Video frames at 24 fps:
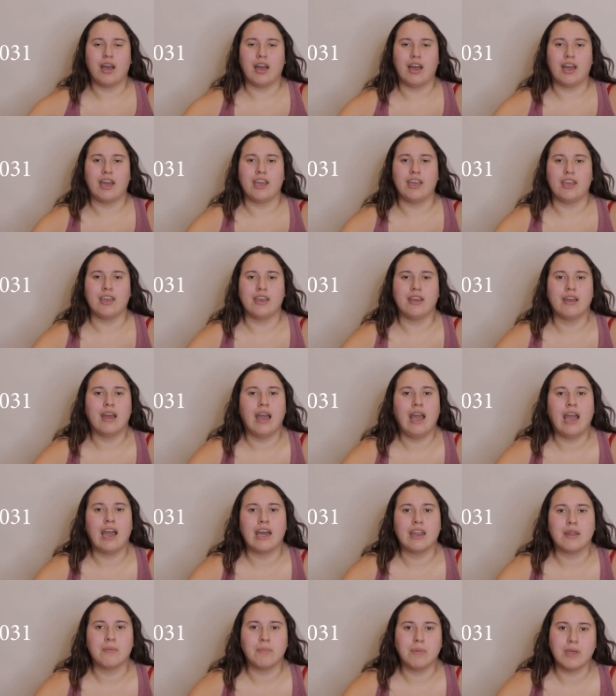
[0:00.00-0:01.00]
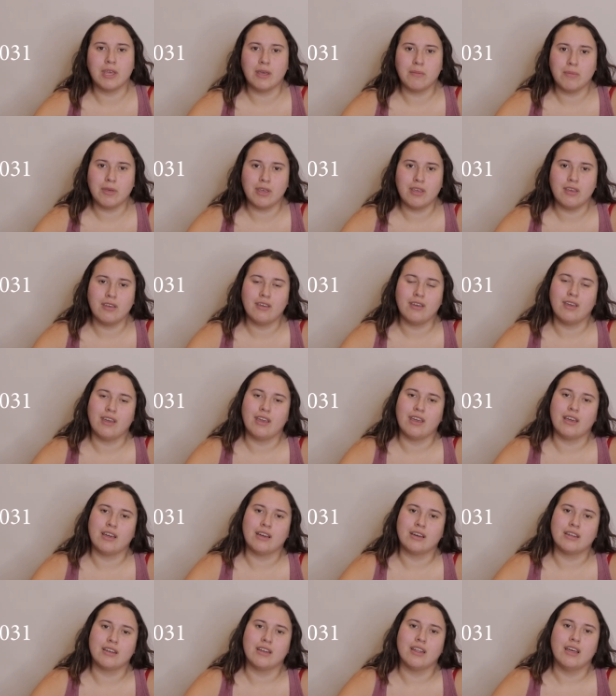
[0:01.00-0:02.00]
I had a baby
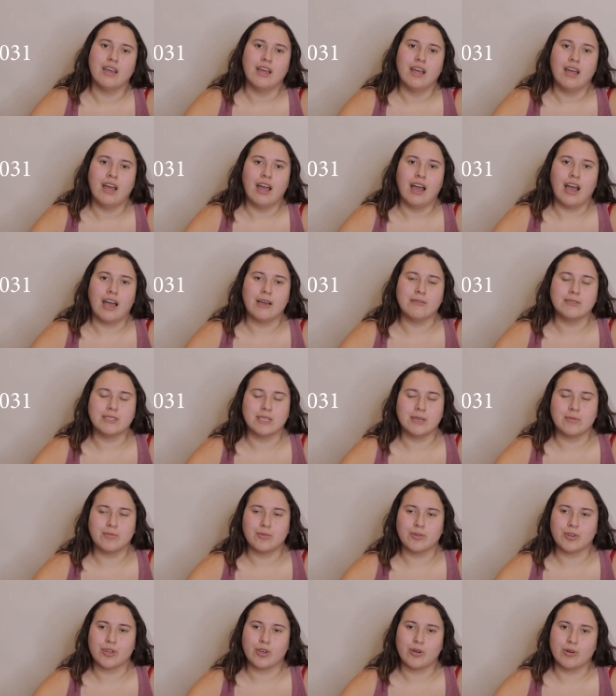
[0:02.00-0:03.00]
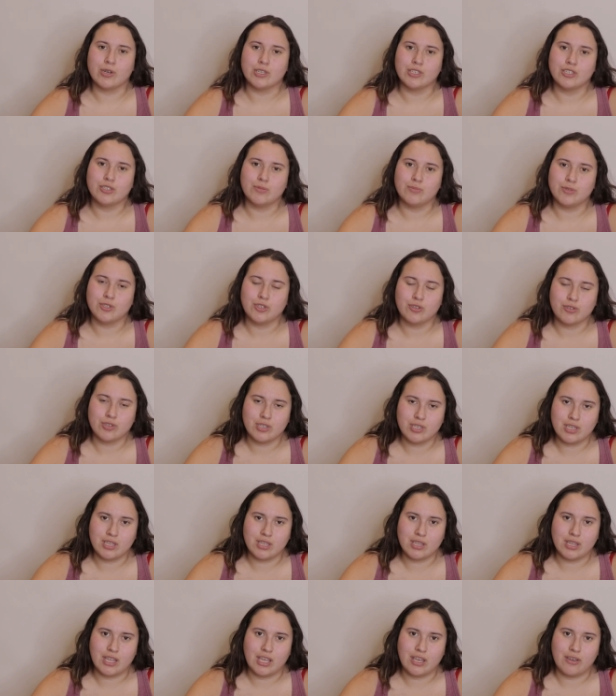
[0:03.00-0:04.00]
and I was able to go on to
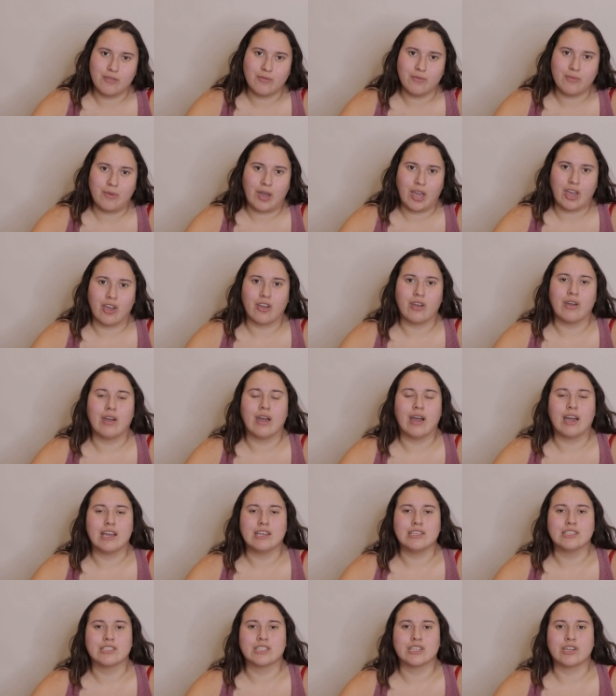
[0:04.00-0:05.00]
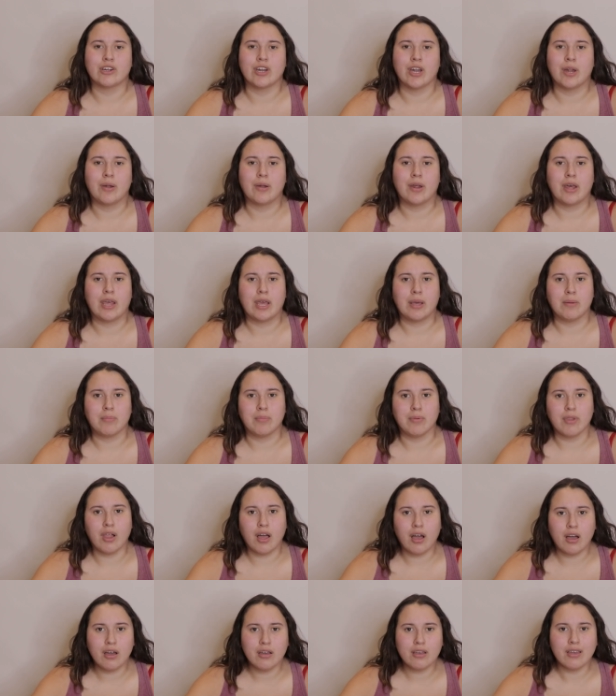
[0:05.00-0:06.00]
maternity leave, where I started a
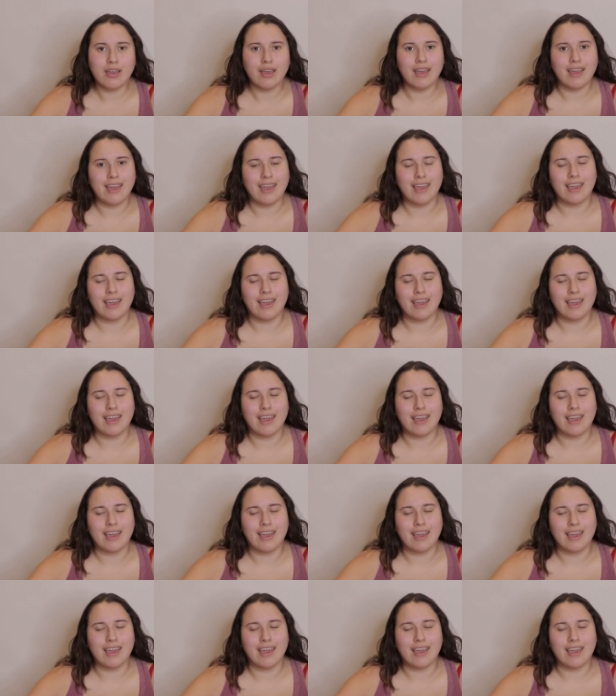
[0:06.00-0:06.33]
blog,